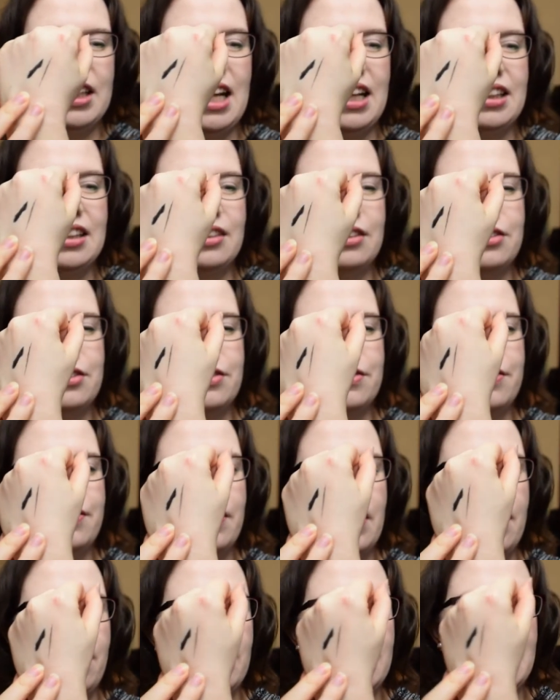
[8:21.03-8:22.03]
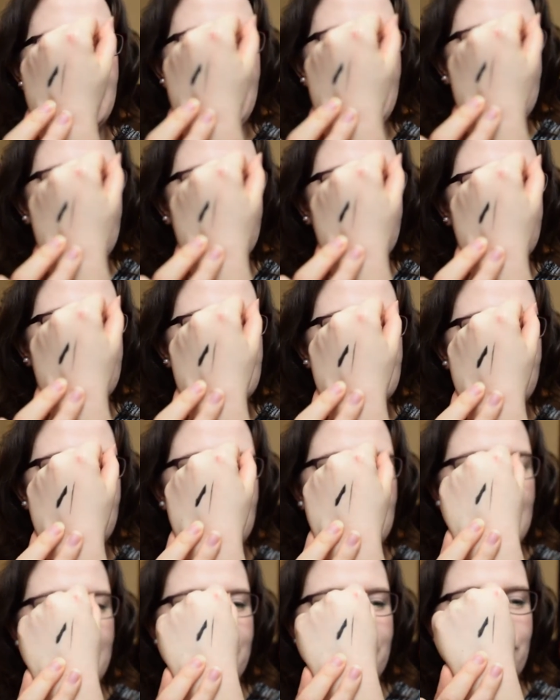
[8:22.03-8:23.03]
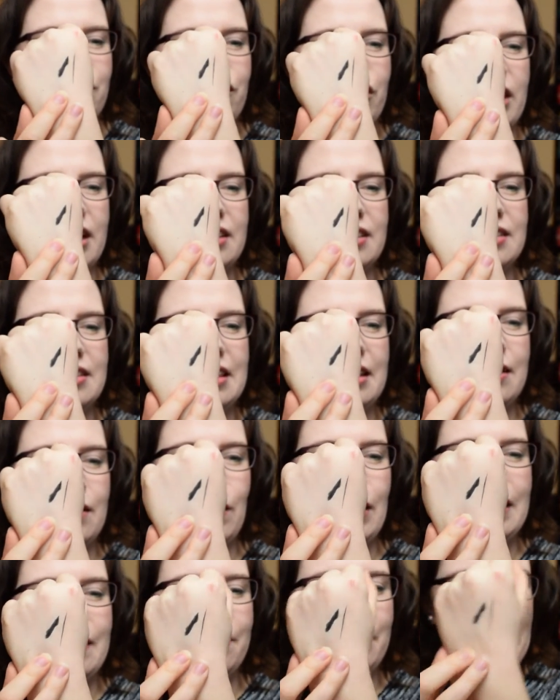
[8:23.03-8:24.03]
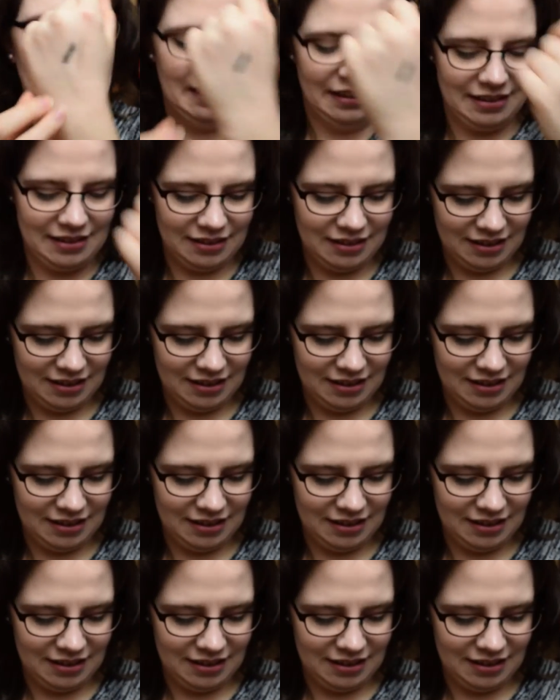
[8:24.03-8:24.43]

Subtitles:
that looks very nice. I'm going to have to try this out quite a bit,